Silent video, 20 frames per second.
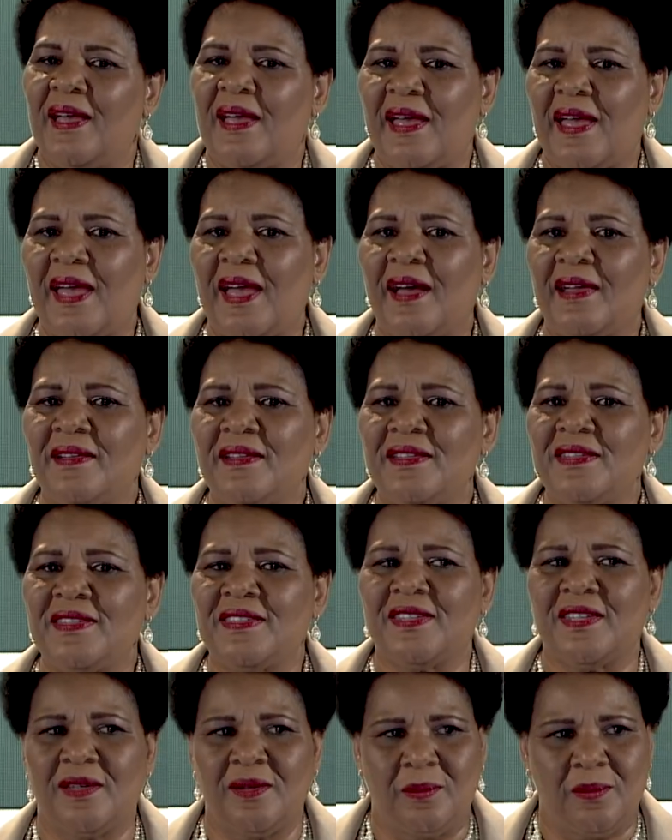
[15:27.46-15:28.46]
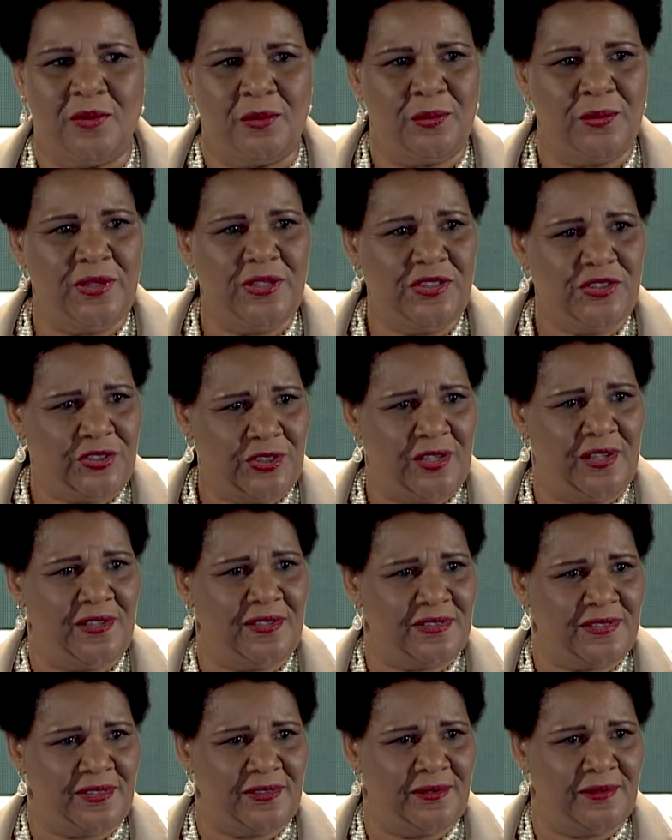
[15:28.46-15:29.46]
Alice Marie
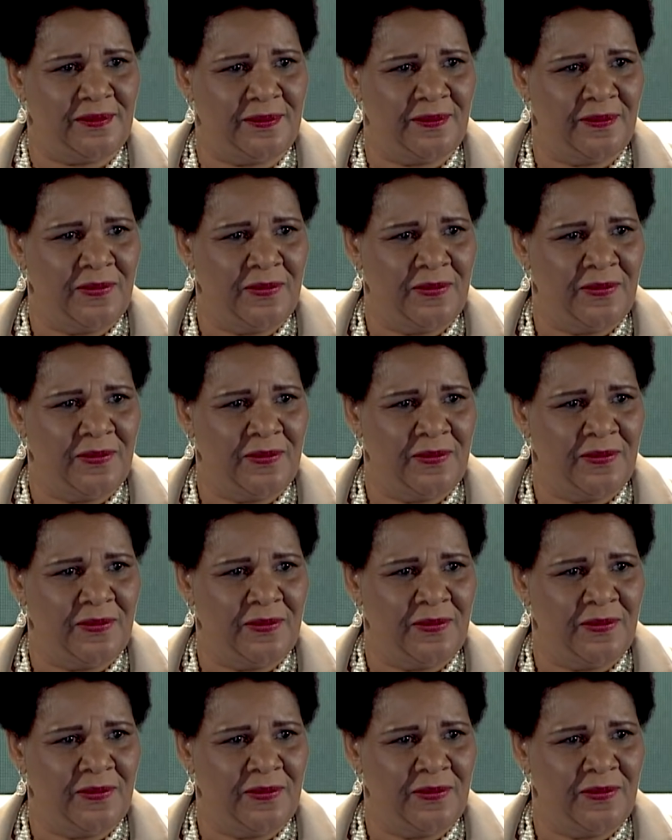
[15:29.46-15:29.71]
Johnson,